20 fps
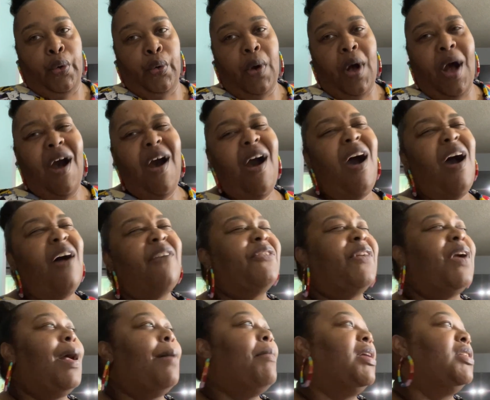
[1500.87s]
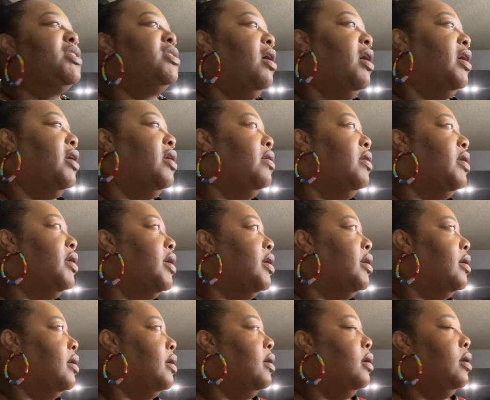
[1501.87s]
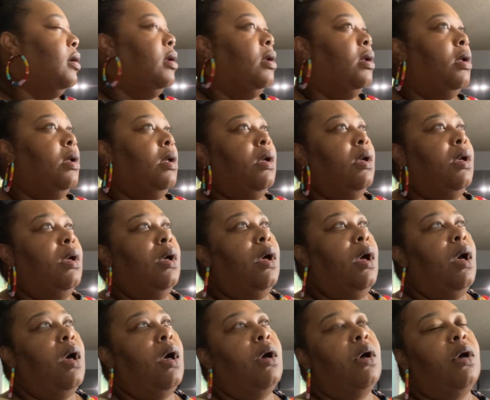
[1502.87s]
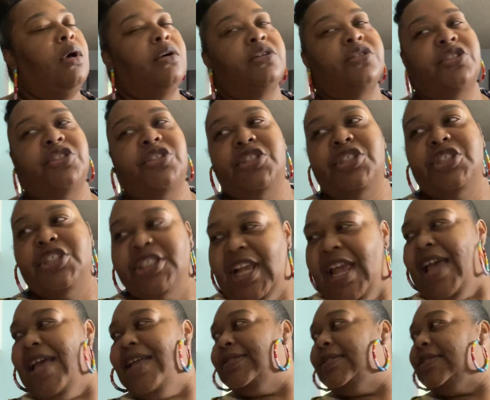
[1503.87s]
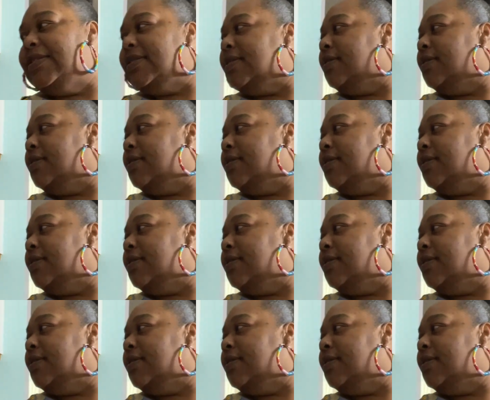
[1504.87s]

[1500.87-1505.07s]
Oh, I forgot my Target order. Oh, shit.